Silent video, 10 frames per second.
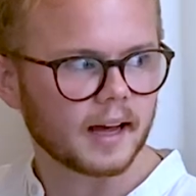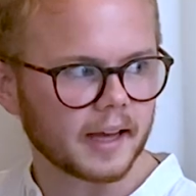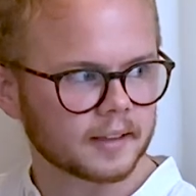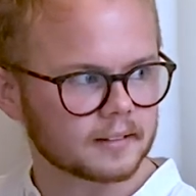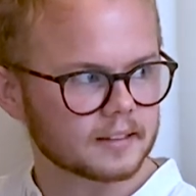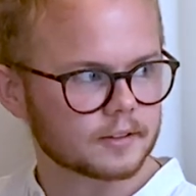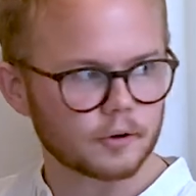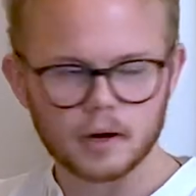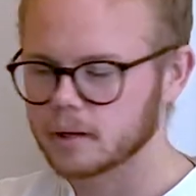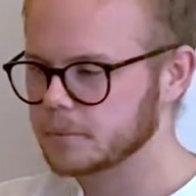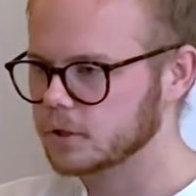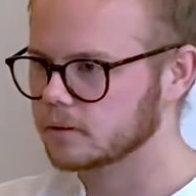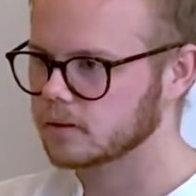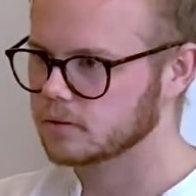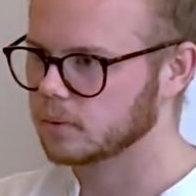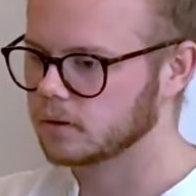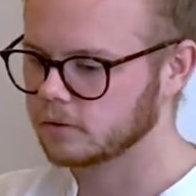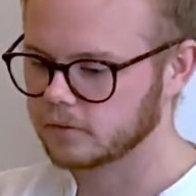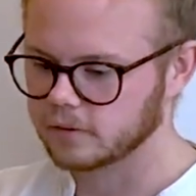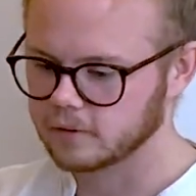Henk described you as one
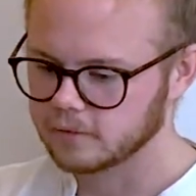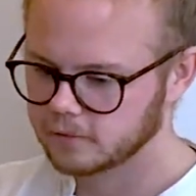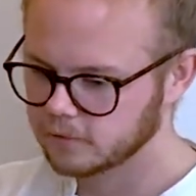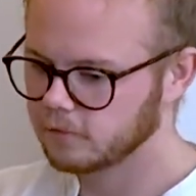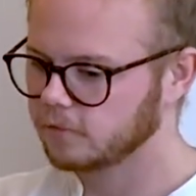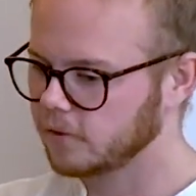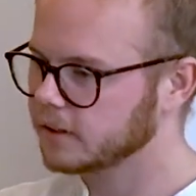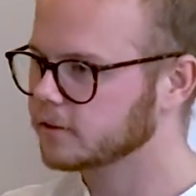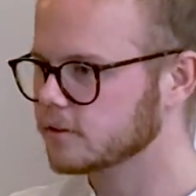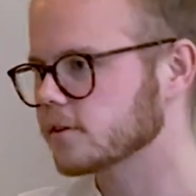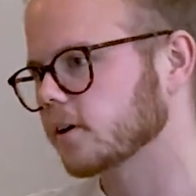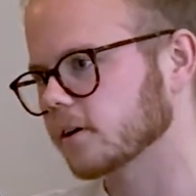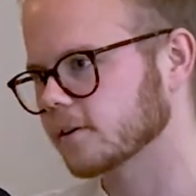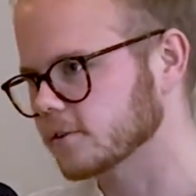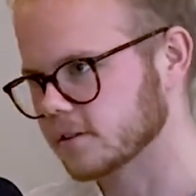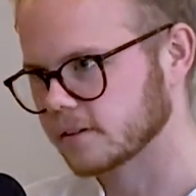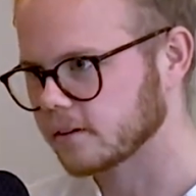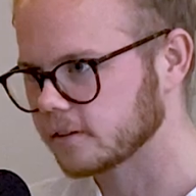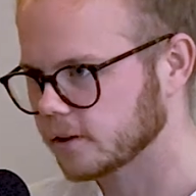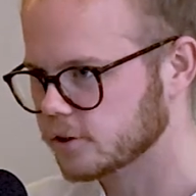of the fire starters in the
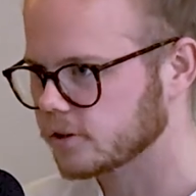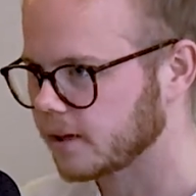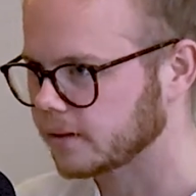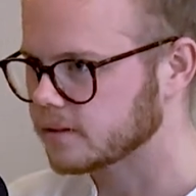Dutch dance